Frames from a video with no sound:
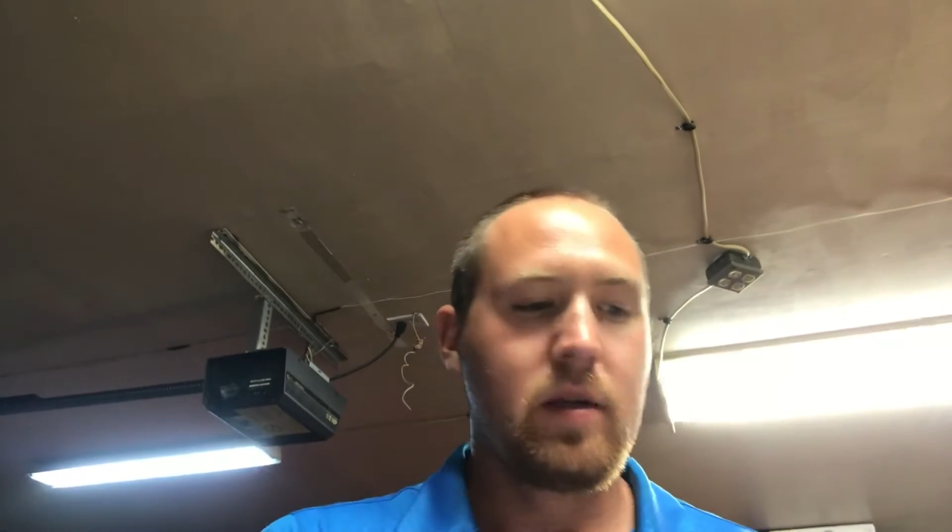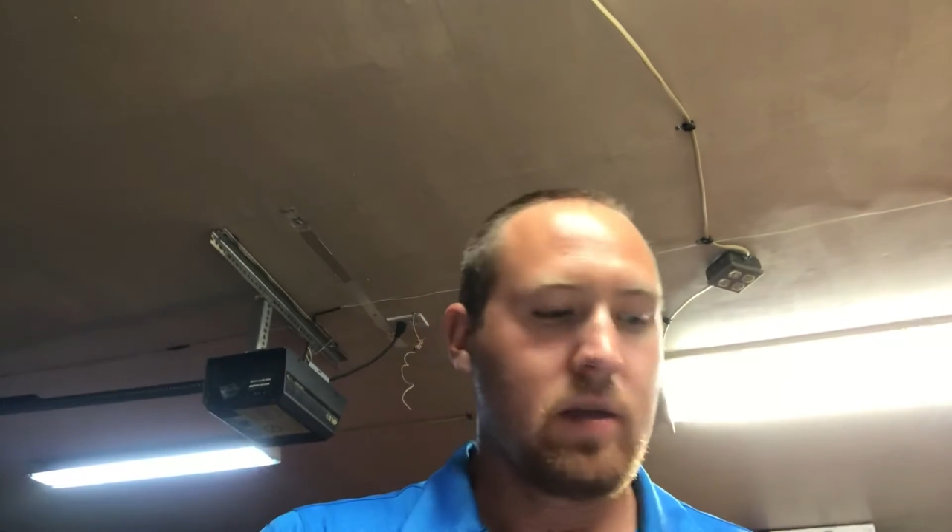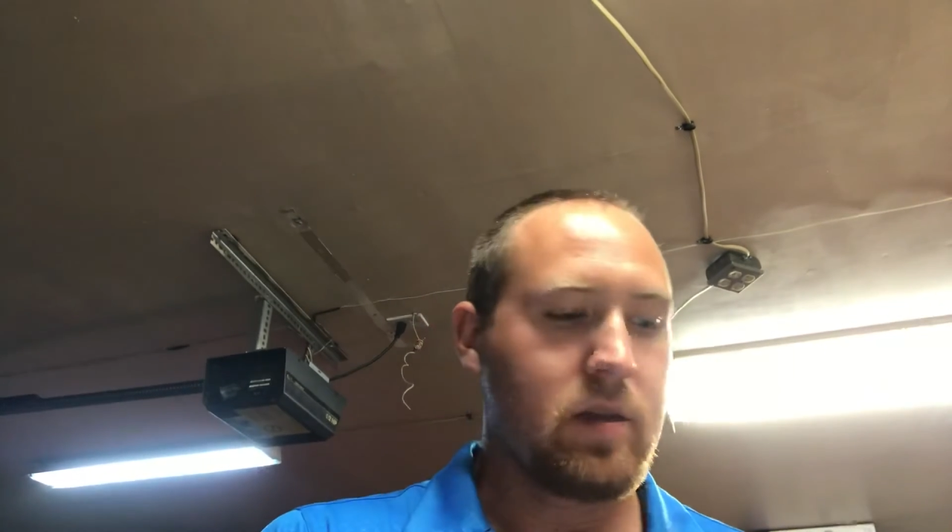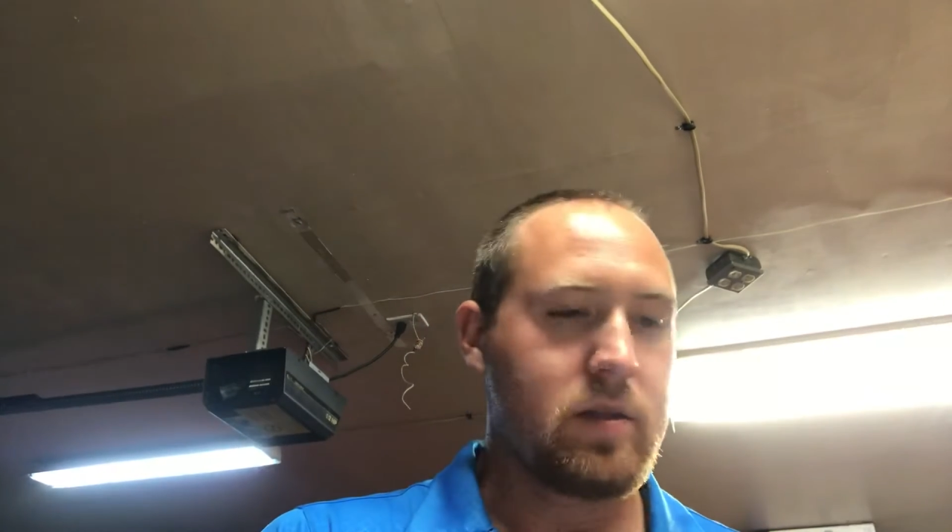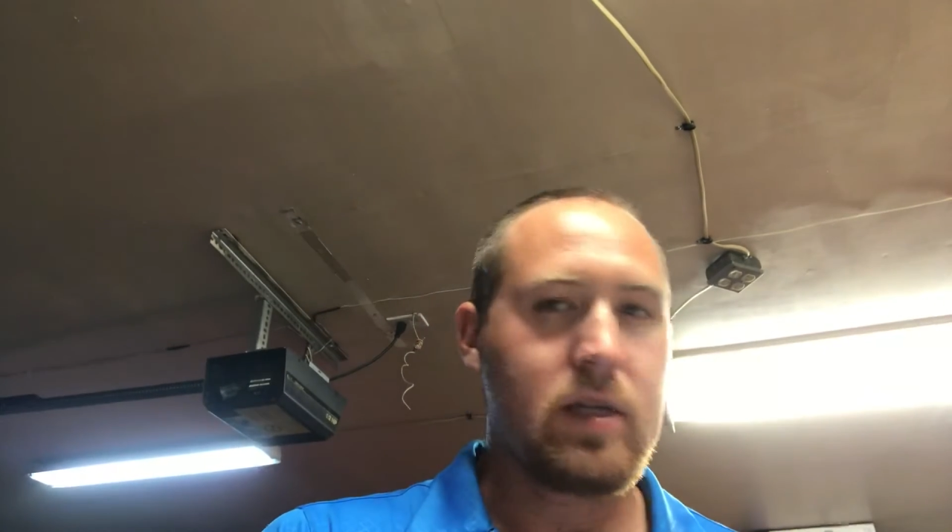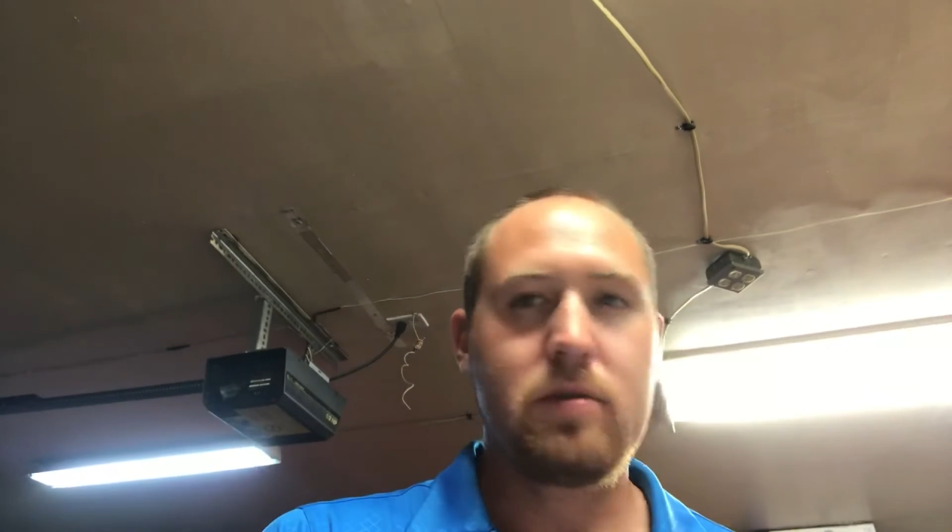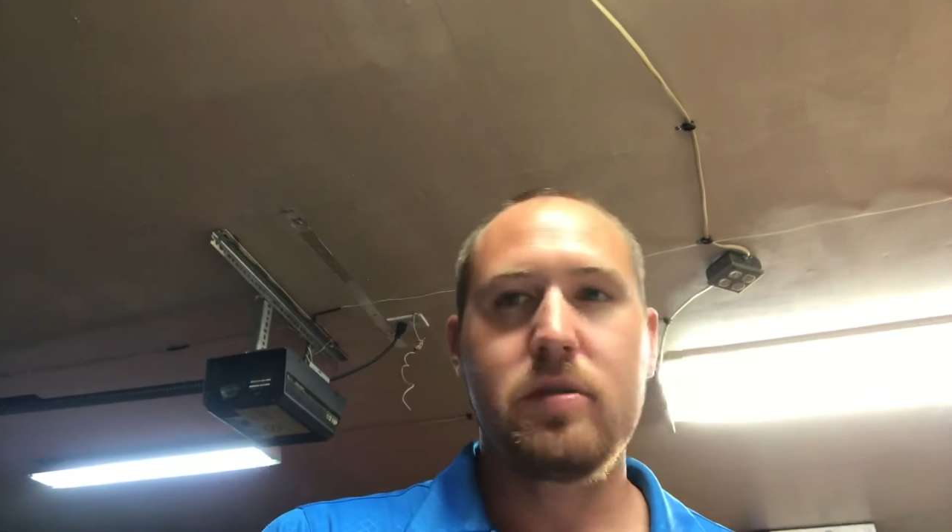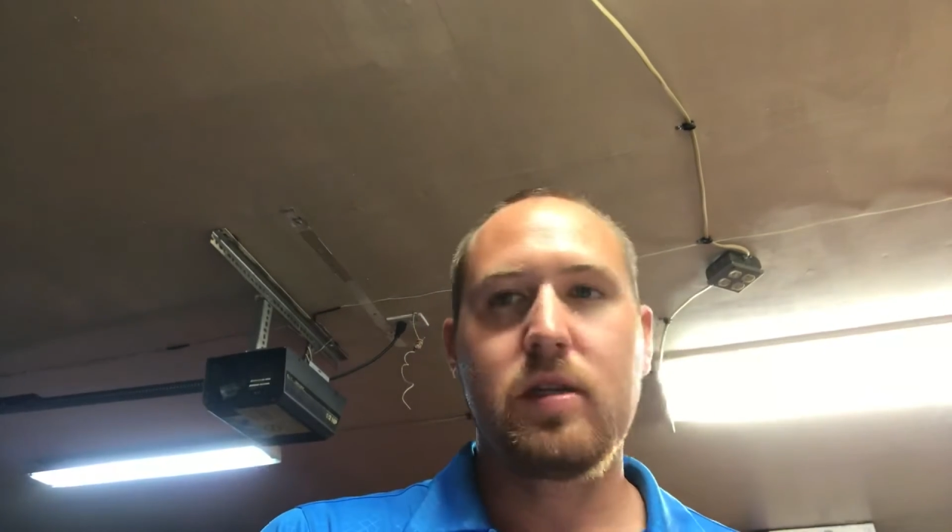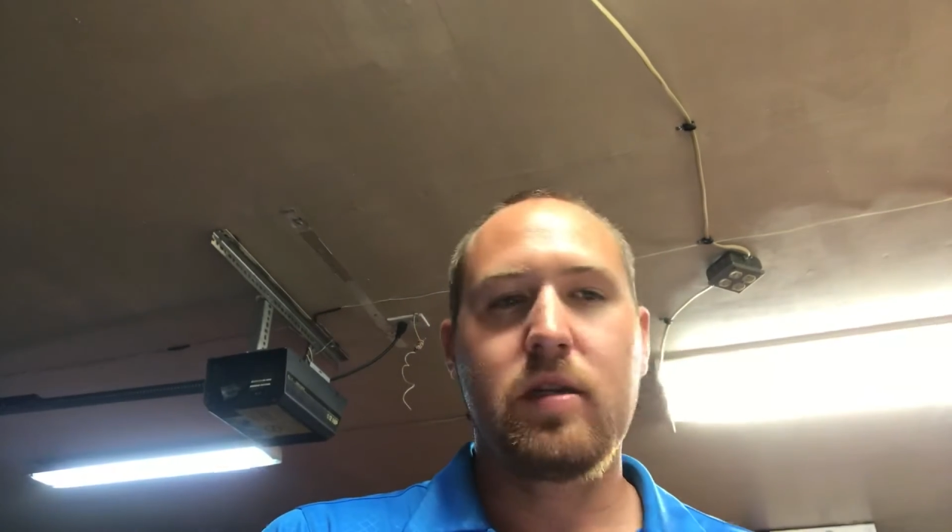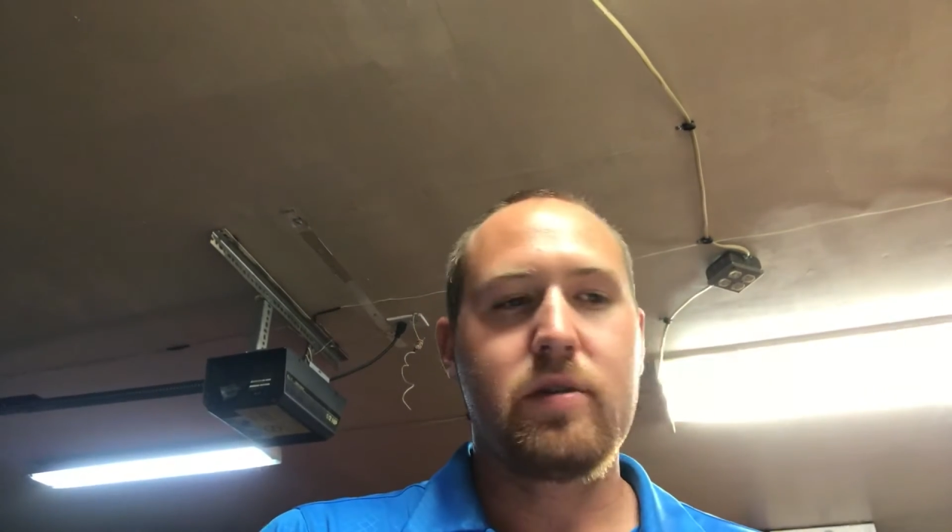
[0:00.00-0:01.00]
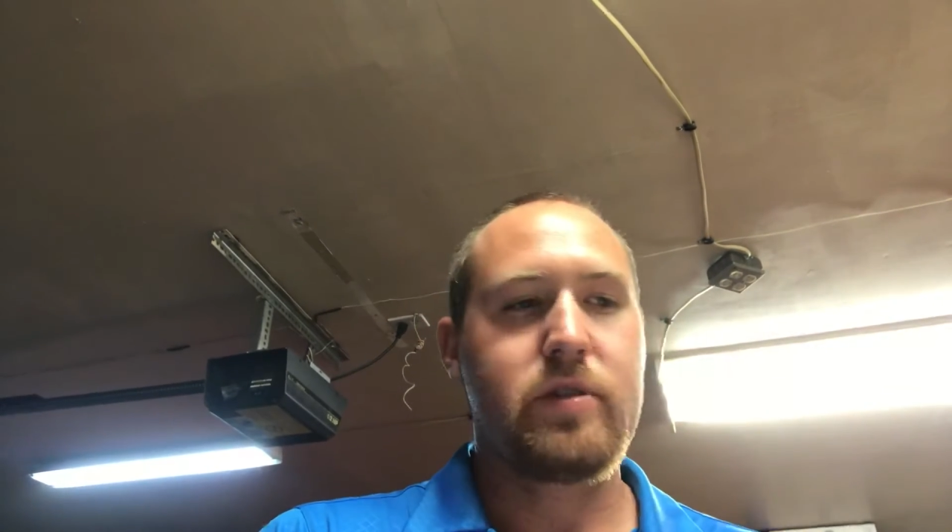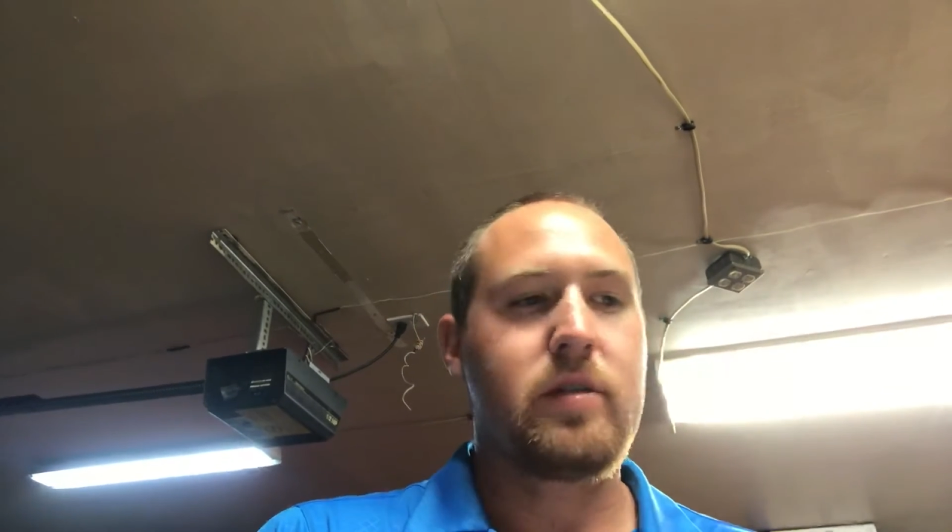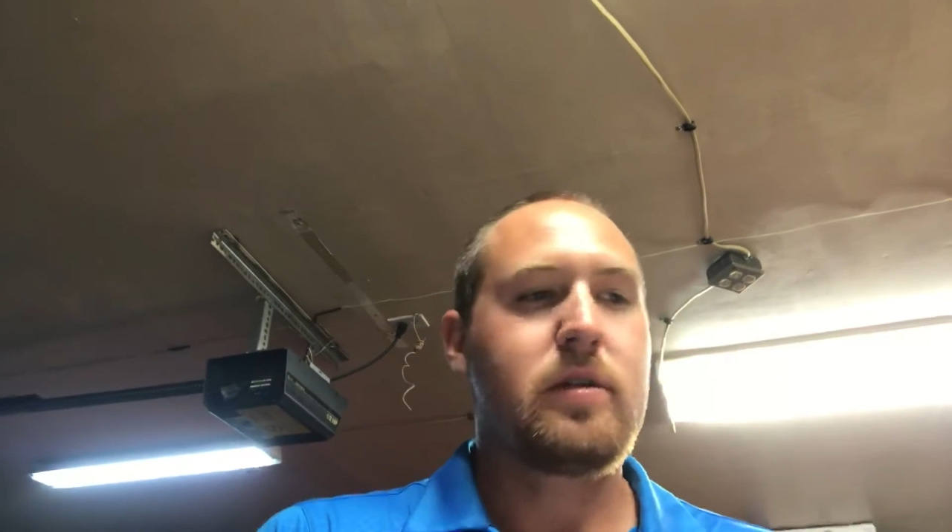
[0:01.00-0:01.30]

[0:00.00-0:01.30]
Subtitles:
The downside of it,